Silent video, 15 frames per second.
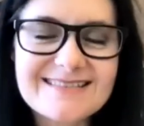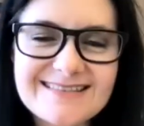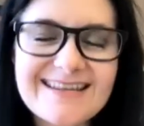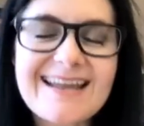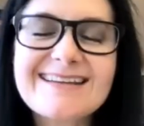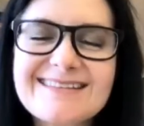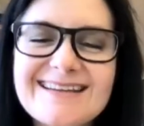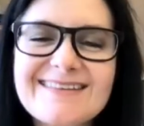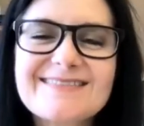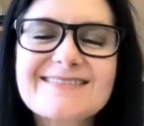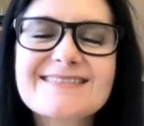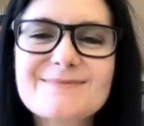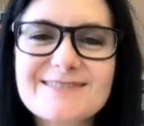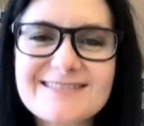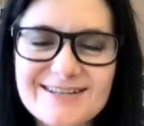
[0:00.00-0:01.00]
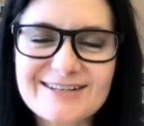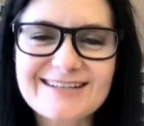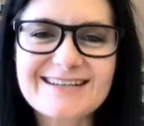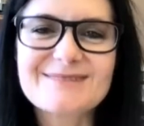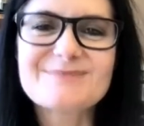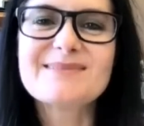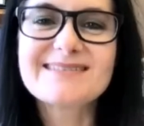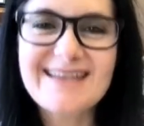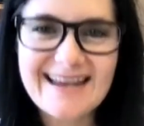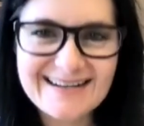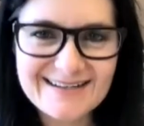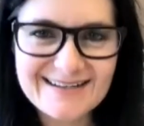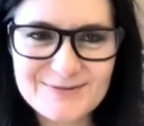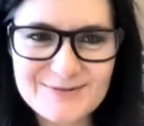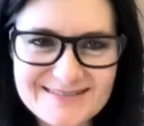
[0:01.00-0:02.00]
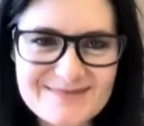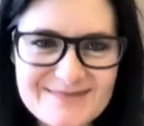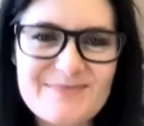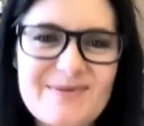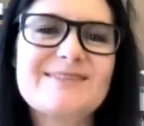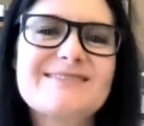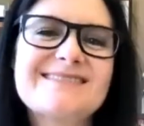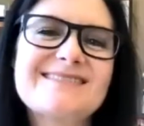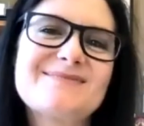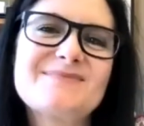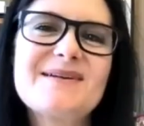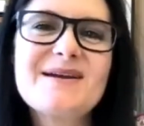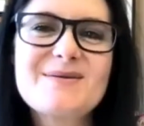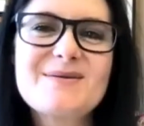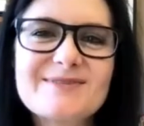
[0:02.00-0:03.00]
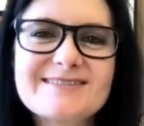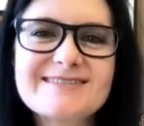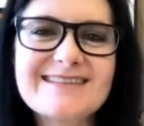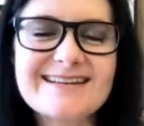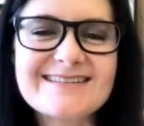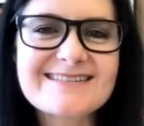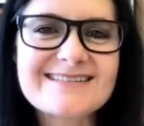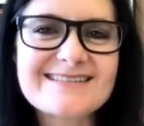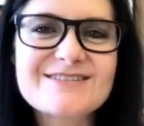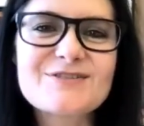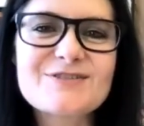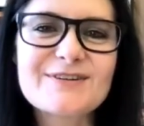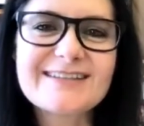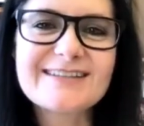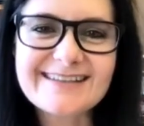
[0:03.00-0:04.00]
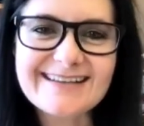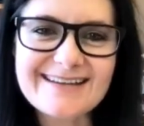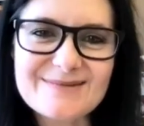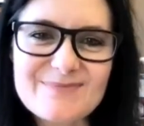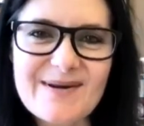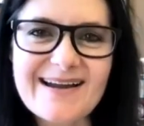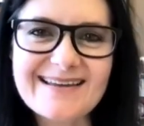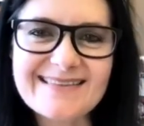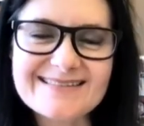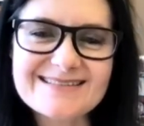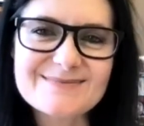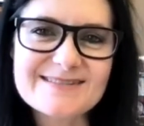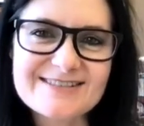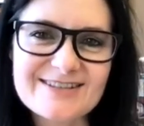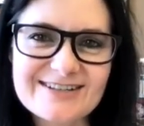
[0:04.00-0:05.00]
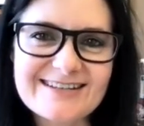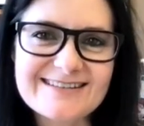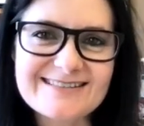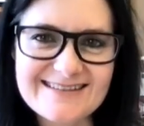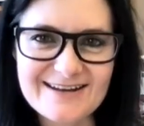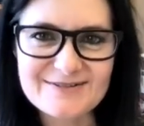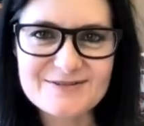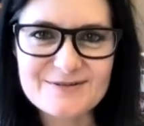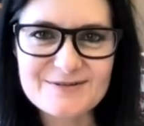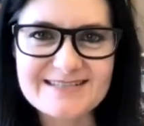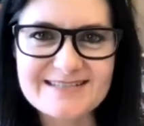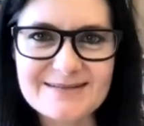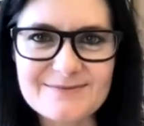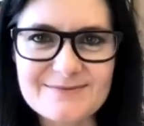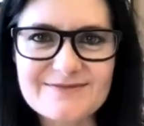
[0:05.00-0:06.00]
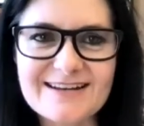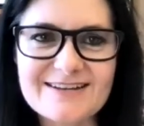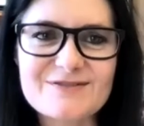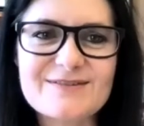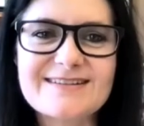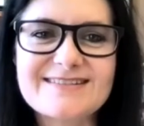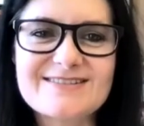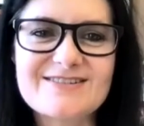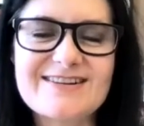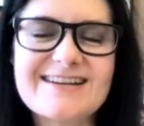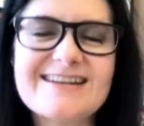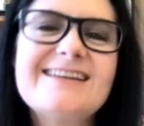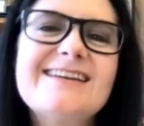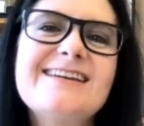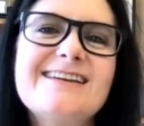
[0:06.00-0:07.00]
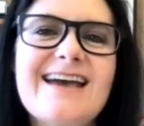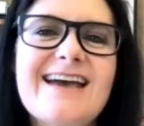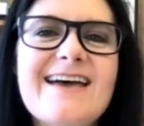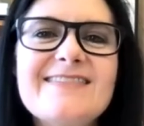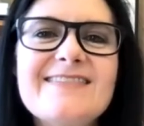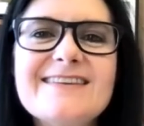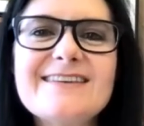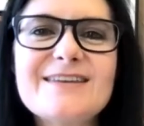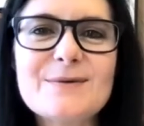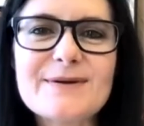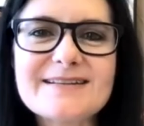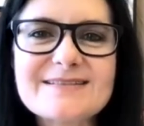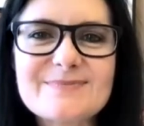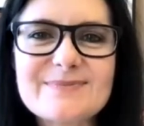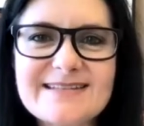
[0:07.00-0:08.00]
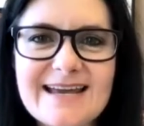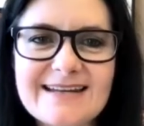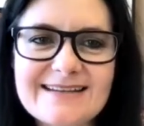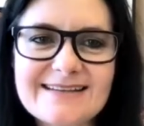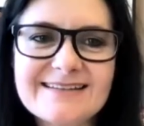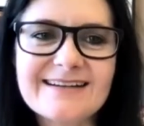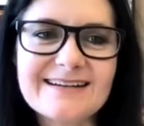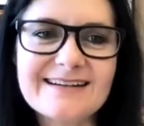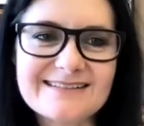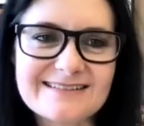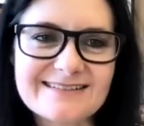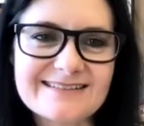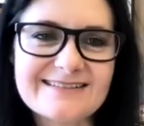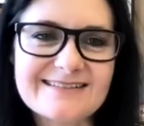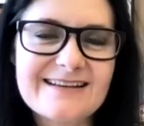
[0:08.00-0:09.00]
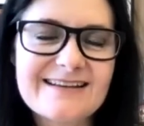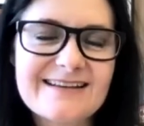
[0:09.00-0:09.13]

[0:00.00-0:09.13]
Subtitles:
18th Smithsonian Botanical Symposium, presented jointly by the Smithsonian's National Museum of Natural History and the US Botanic Garden.